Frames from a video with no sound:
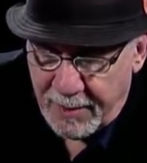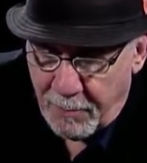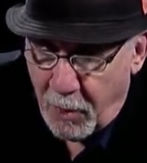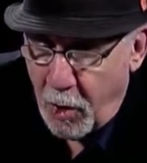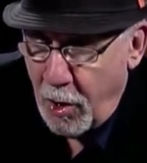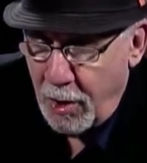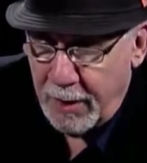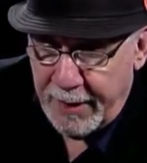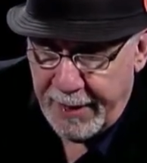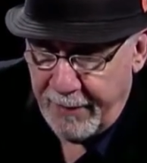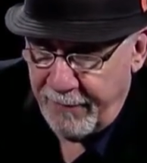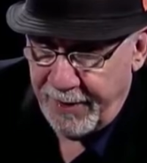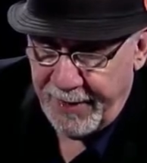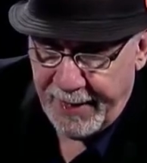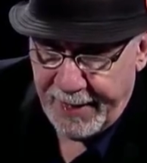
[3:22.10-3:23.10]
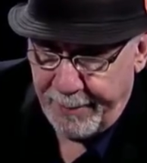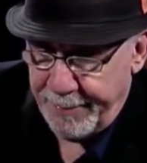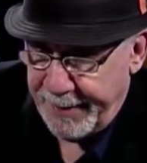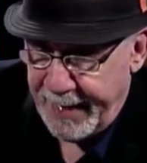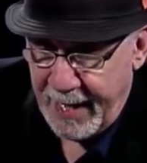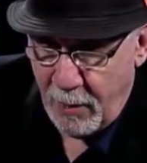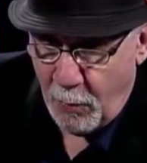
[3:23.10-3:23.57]
mall and everything, and up
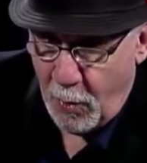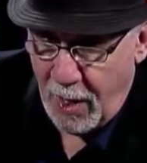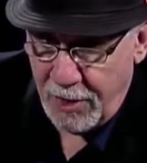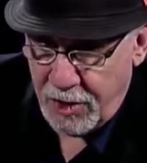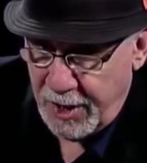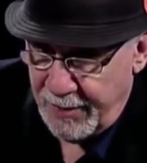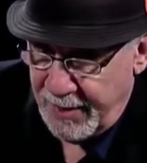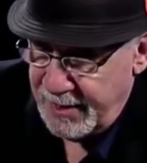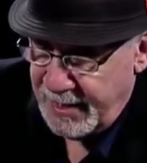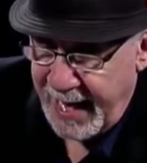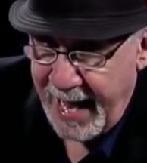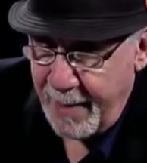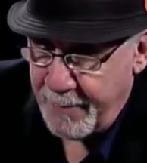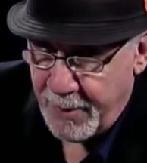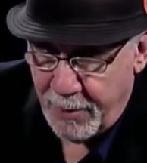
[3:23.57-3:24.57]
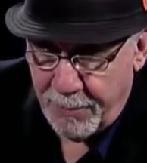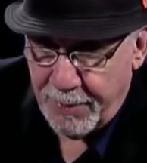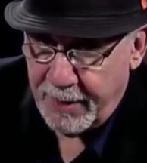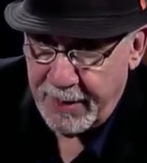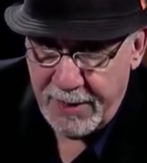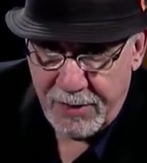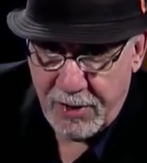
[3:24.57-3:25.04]
and down Washington, these Capitol
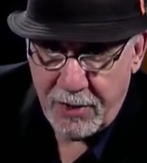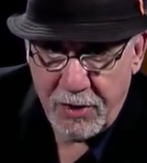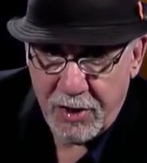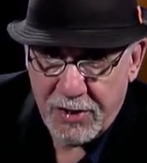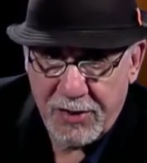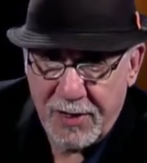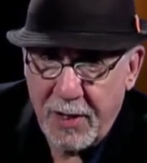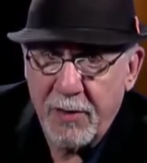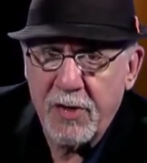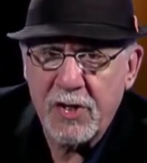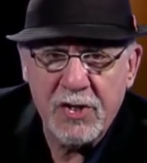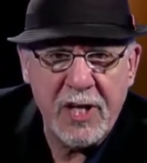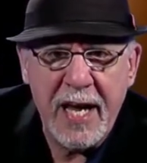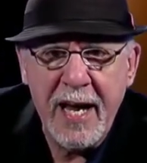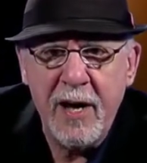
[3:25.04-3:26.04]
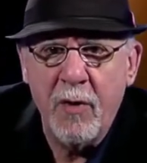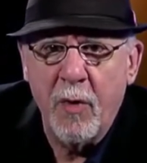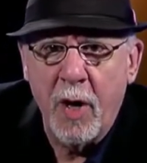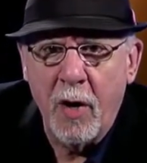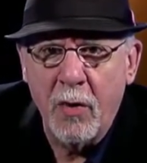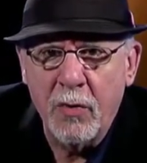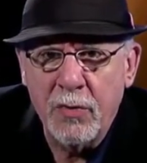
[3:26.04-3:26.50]
Police, they're just
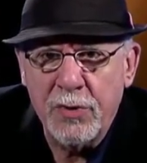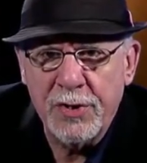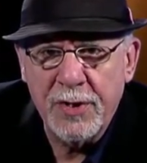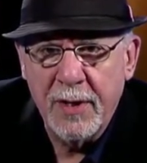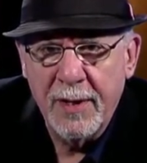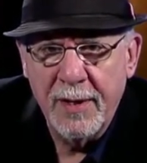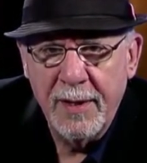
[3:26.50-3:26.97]
heroes.